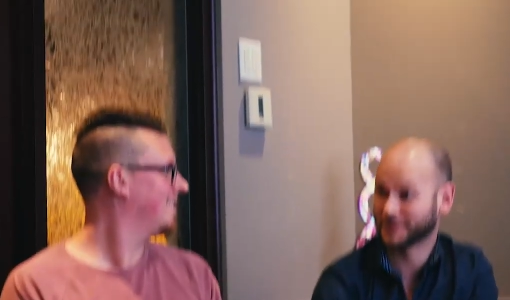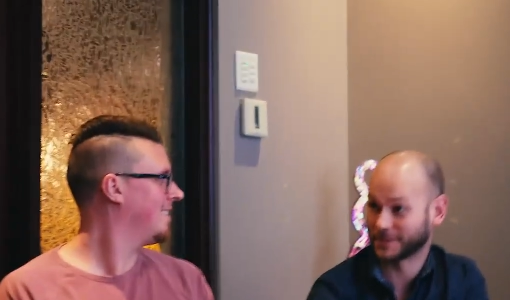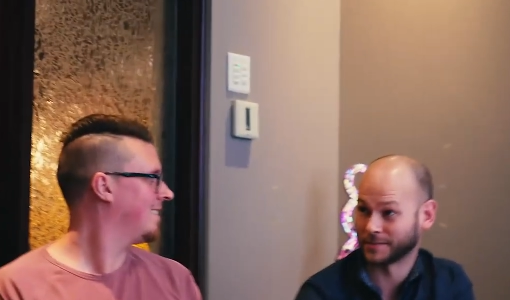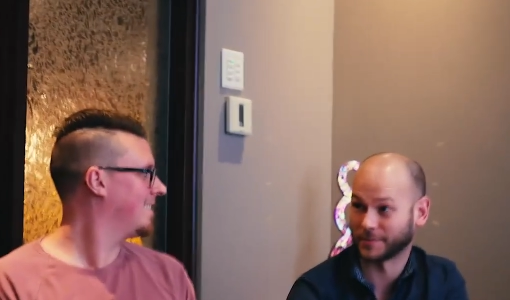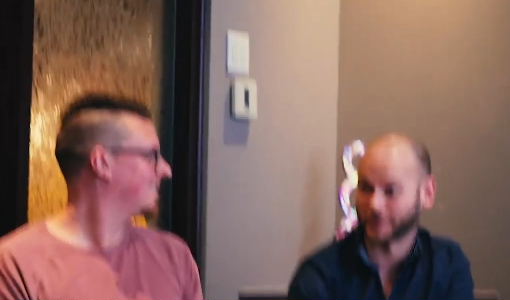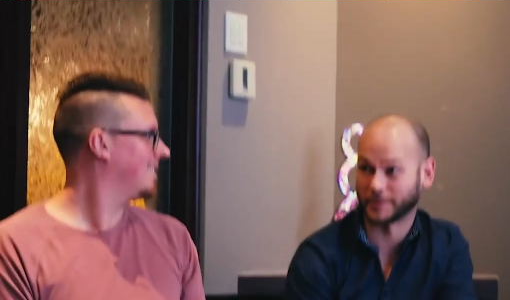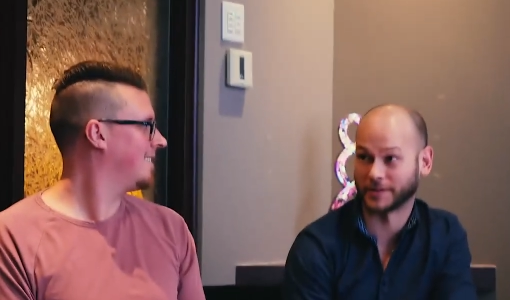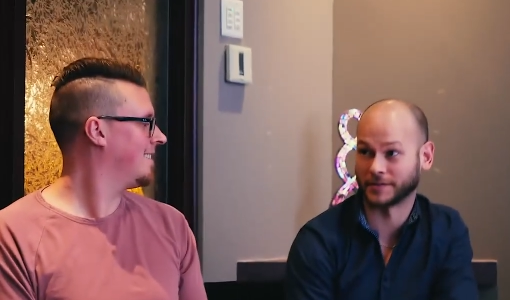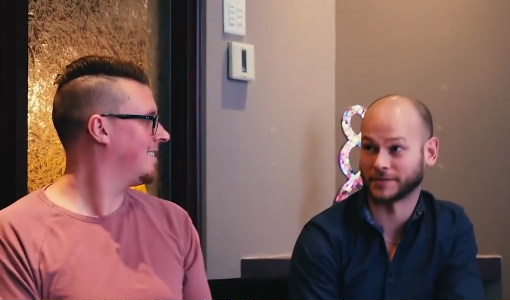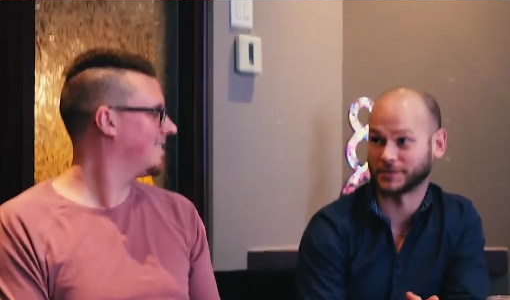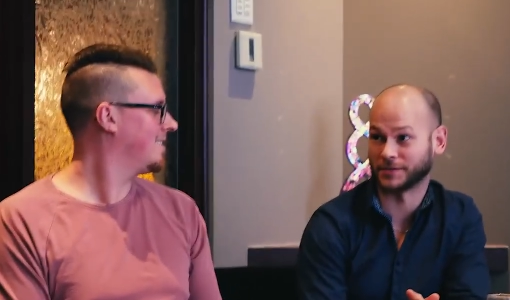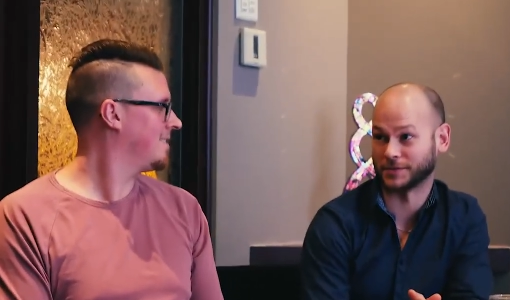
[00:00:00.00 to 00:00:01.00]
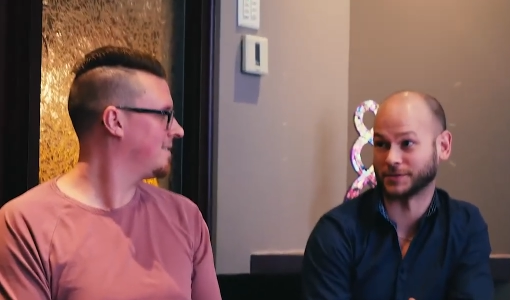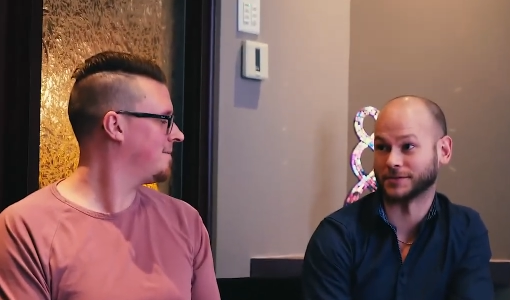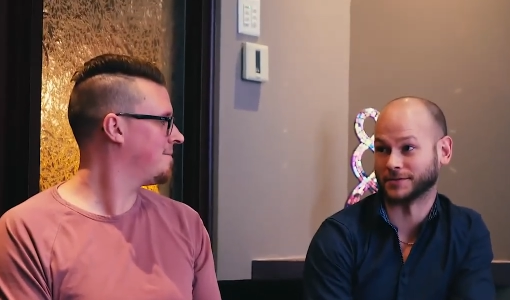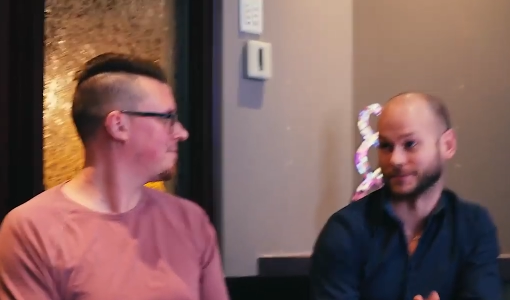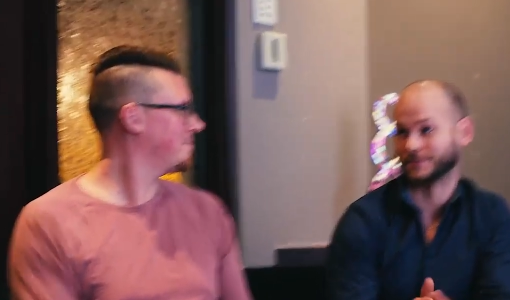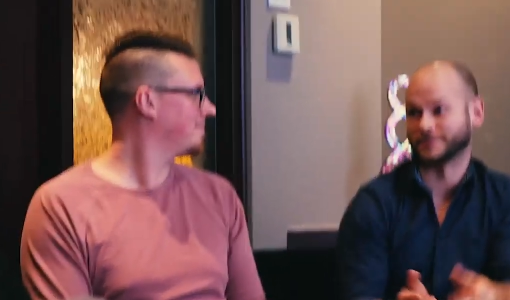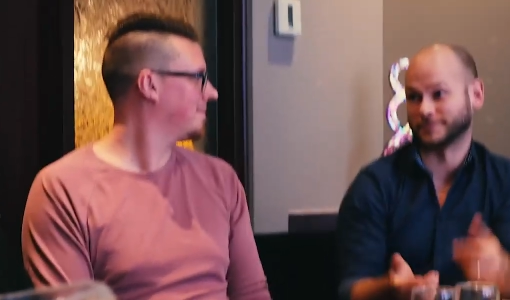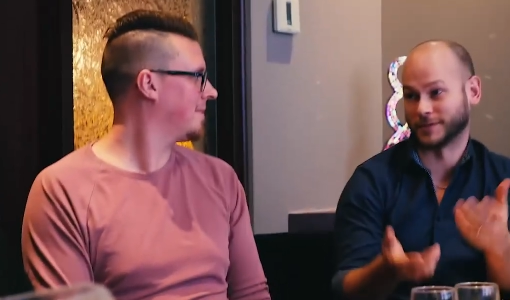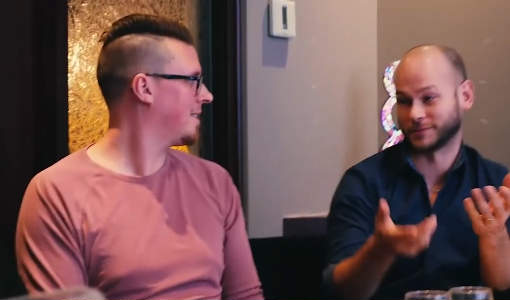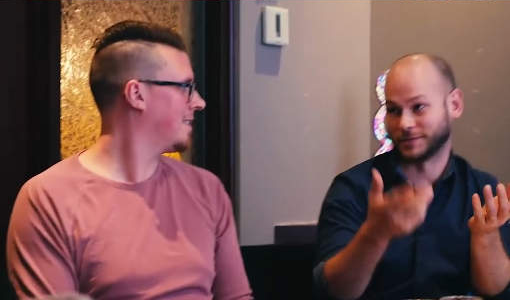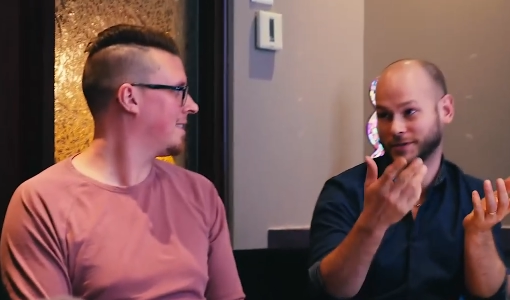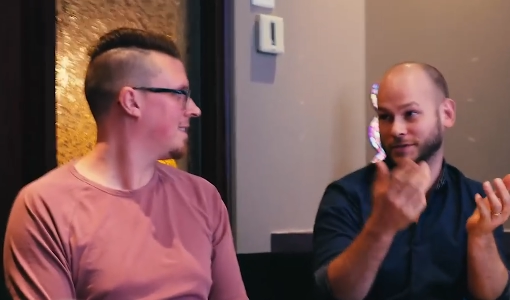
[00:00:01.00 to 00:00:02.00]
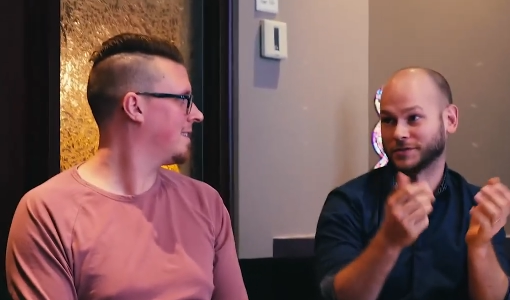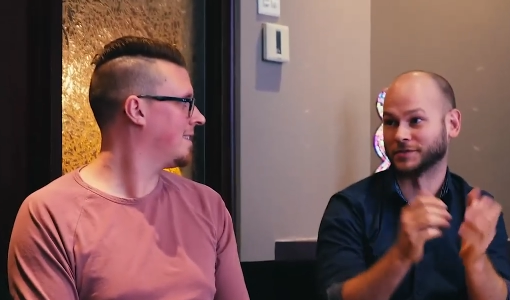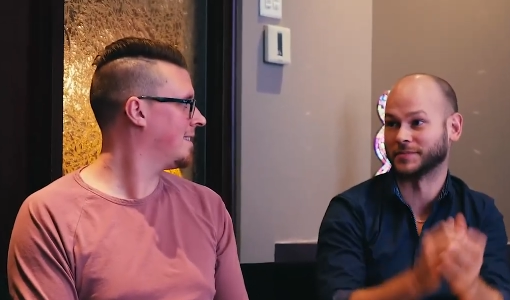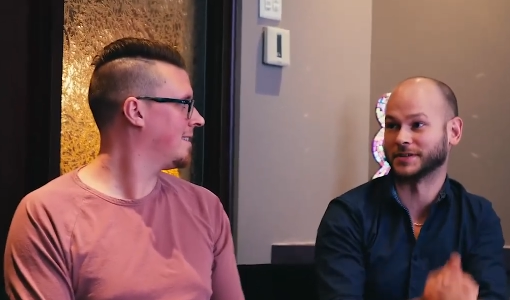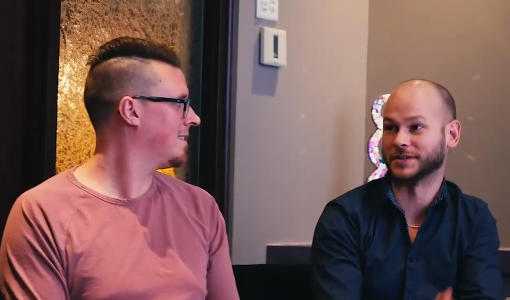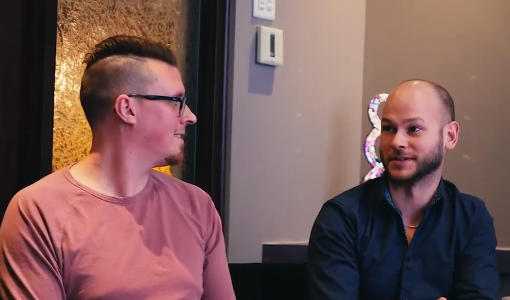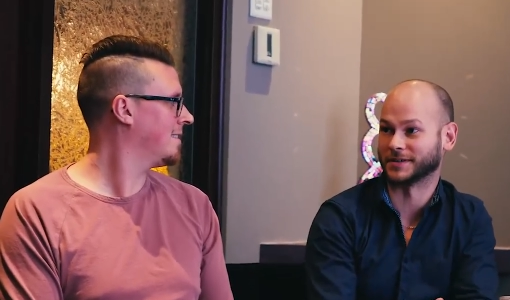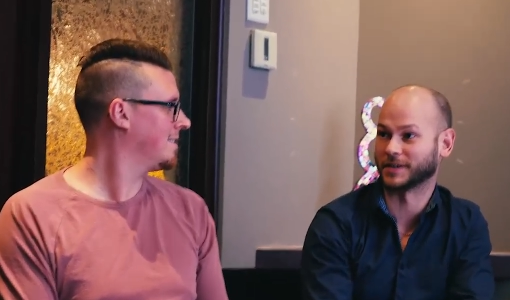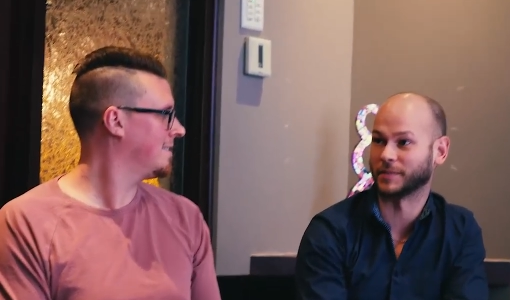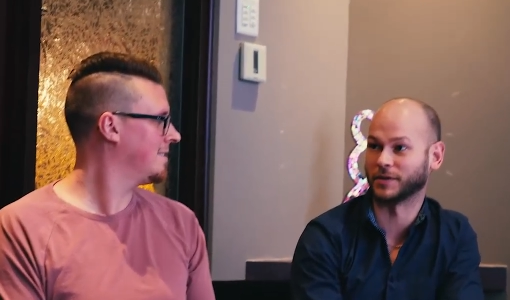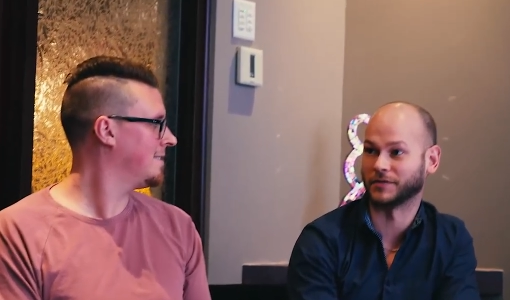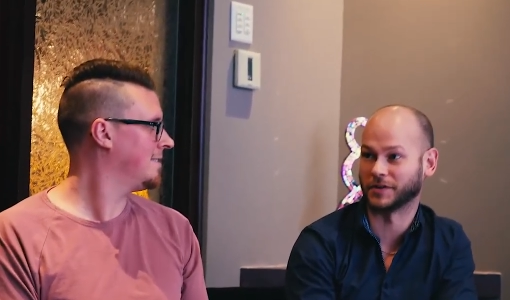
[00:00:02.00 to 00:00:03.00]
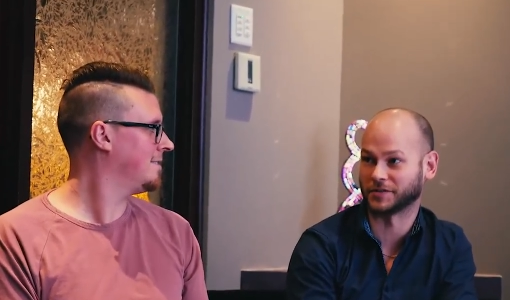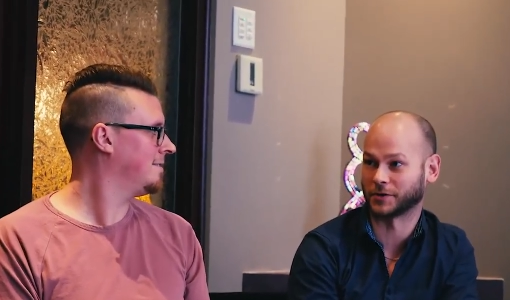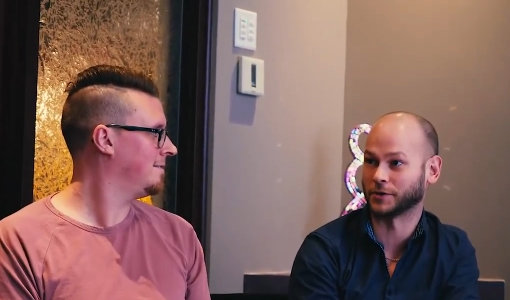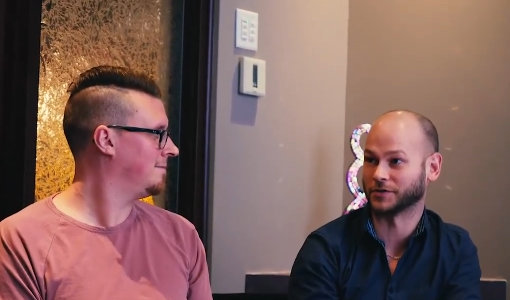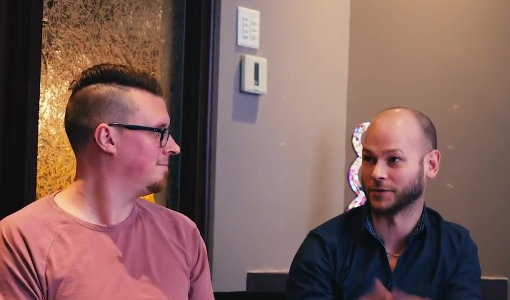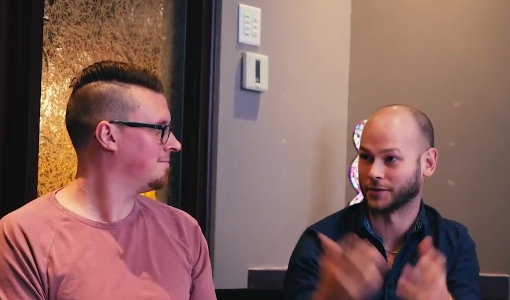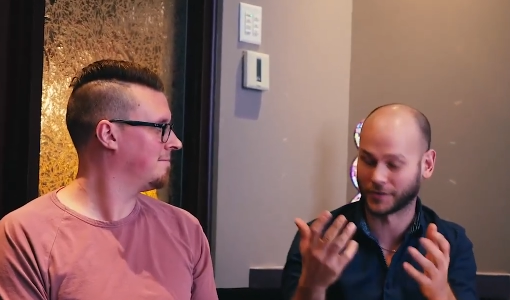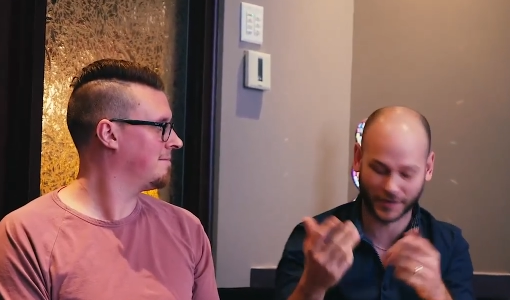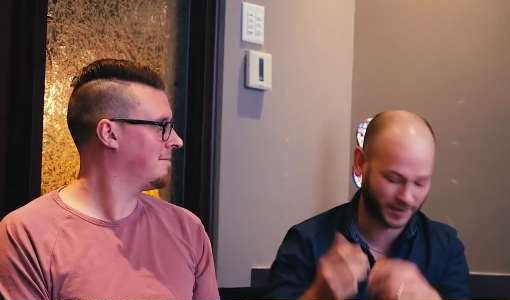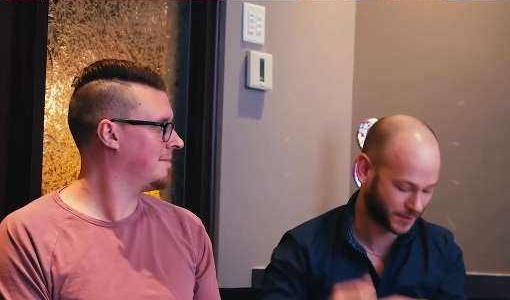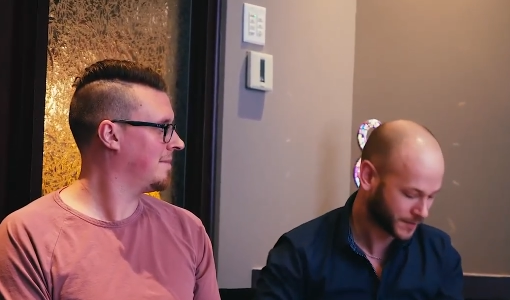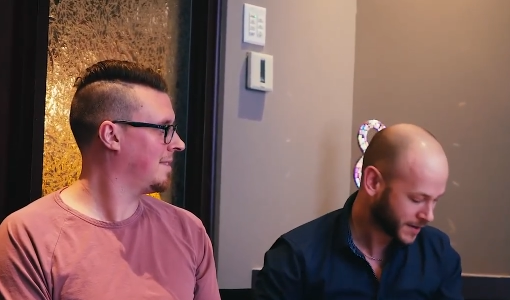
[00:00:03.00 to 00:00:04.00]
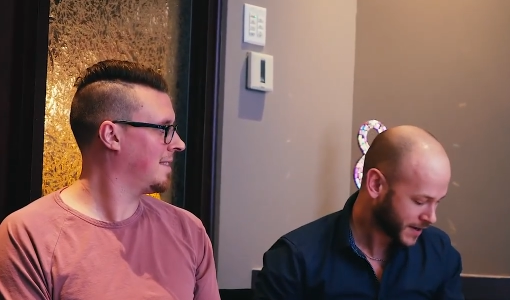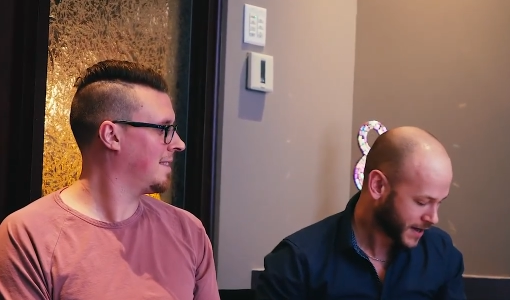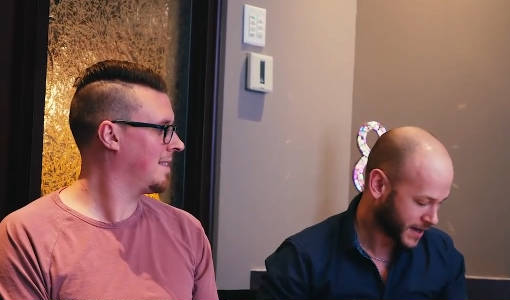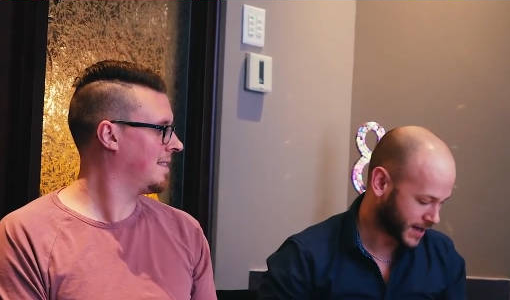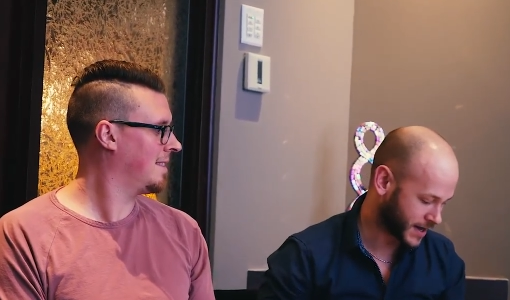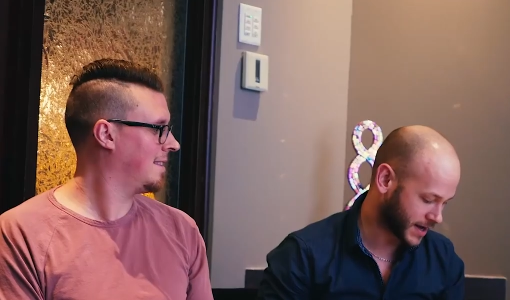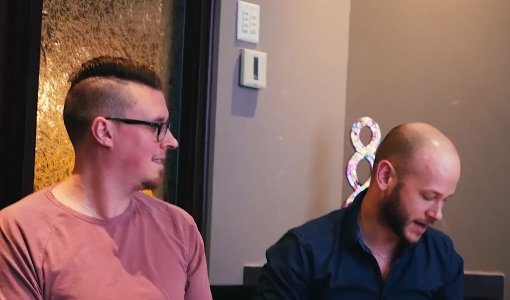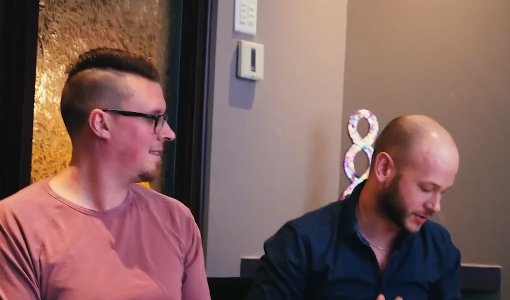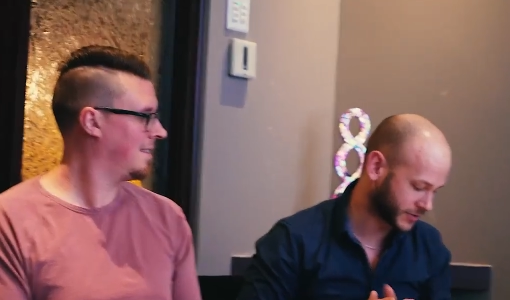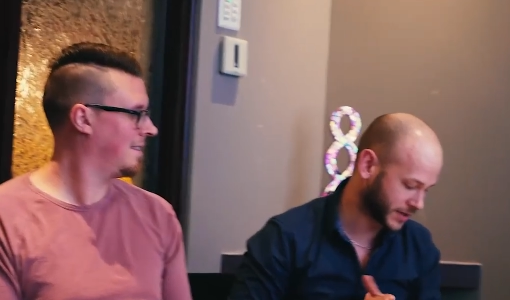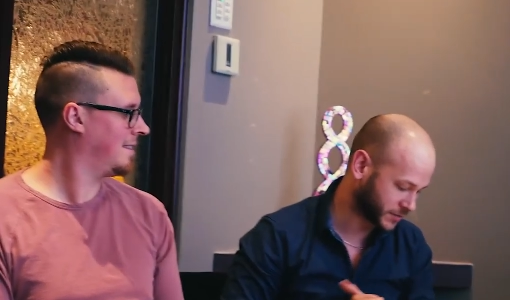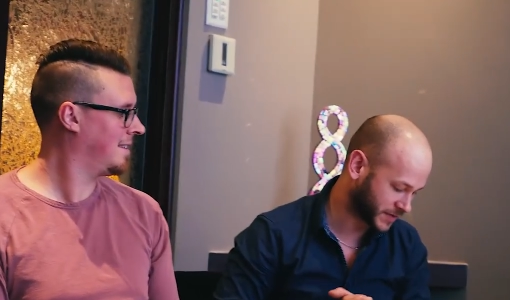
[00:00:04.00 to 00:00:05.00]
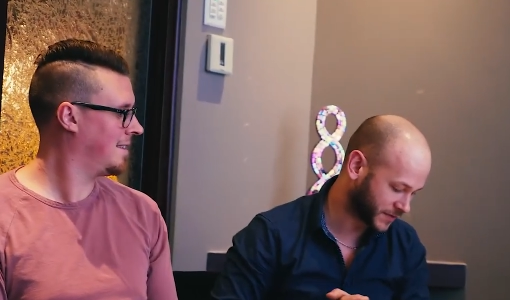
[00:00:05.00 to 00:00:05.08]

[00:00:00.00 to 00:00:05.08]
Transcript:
Speaker 1: comparing to what we used to be a couple of years ago, so thank you. I try to be